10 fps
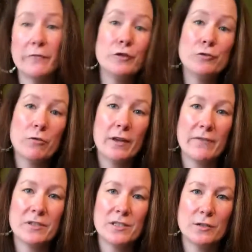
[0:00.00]
if you don't
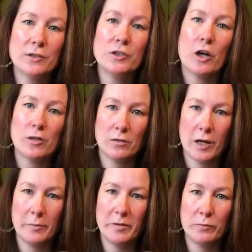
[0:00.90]
have a steel guitar, and a
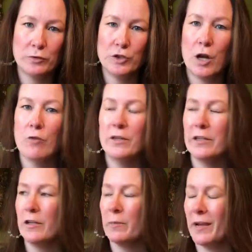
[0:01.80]
lot of people don't
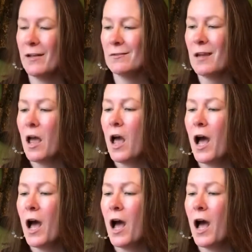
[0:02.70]
in their bands,